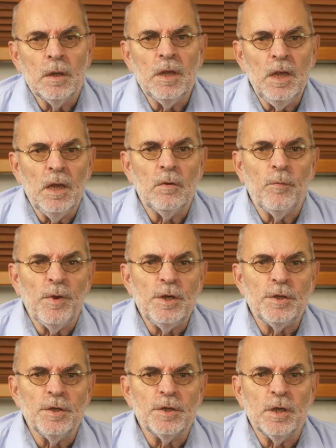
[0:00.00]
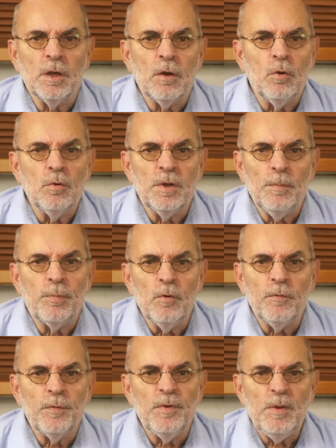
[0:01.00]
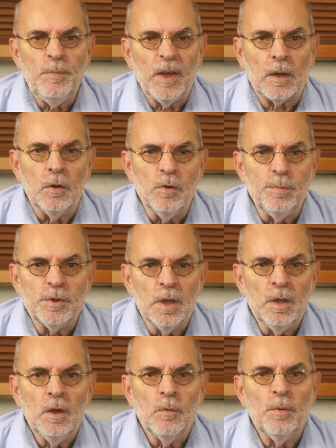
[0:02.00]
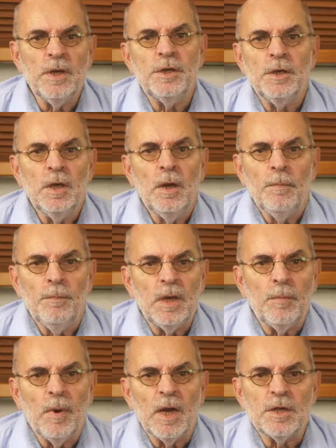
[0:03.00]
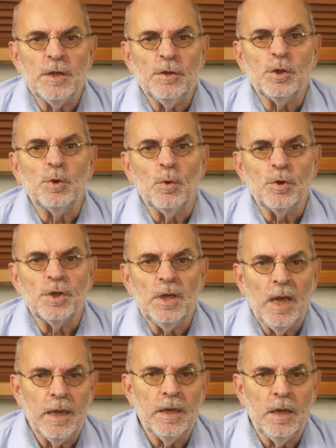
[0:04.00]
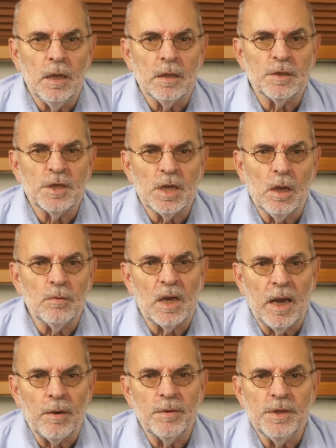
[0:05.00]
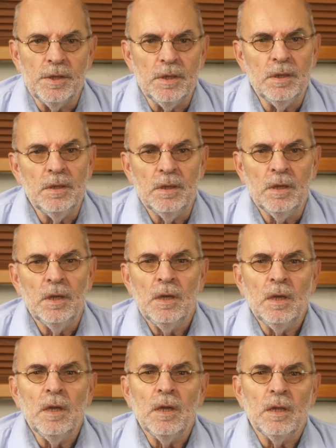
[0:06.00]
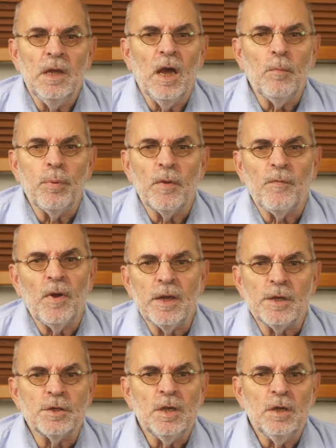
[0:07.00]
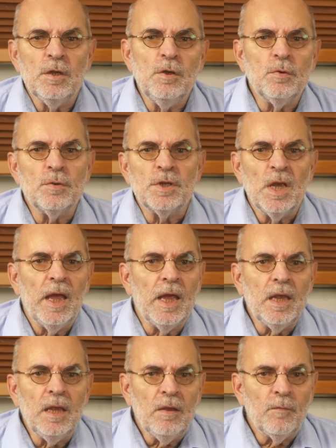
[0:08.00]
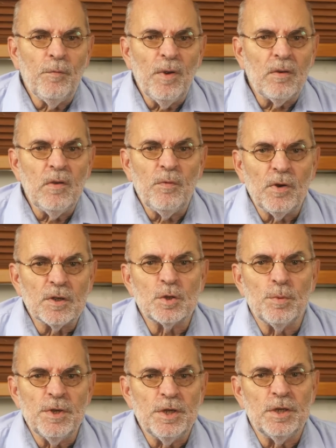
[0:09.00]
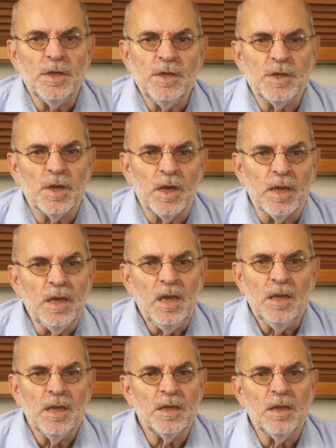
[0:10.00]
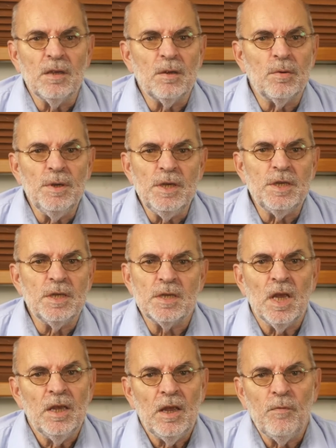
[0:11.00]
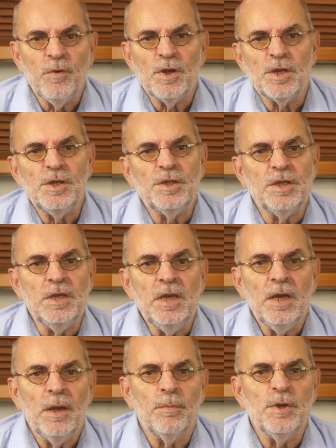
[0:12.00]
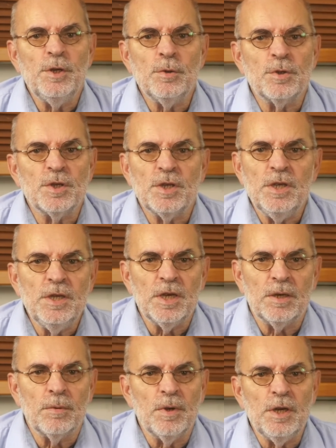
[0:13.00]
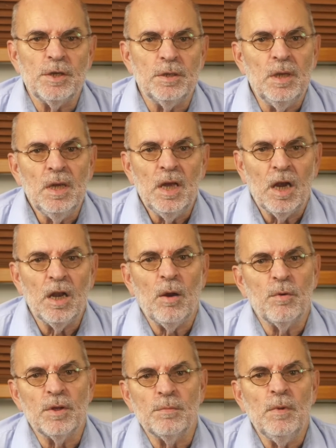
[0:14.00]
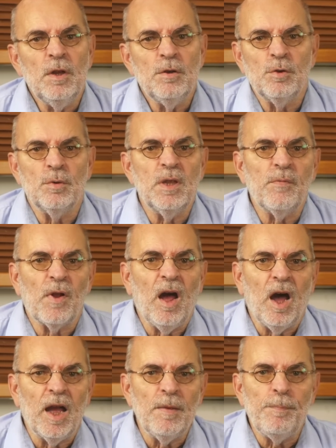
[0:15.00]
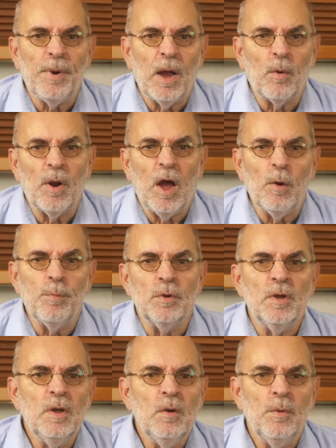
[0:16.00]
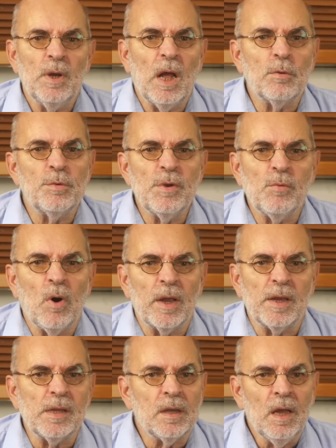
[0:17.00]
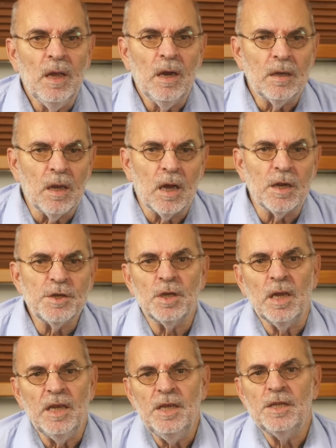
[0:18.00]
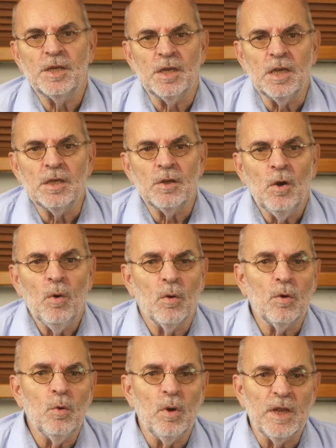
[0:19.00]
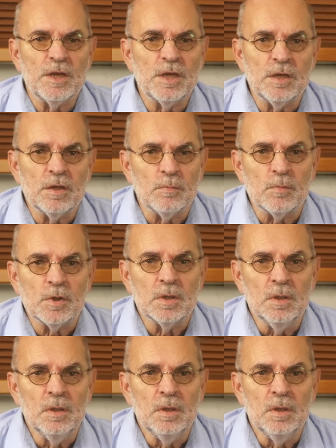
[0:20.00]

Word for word: Key innovations include improved feedback loops, which minimize distortion and enhance sound clarity. The amplifiers use a very fast switching design that increases efficiency and reduces heat generation, allowing them to deliver high power output without requiring large heat sinks or cooling systems.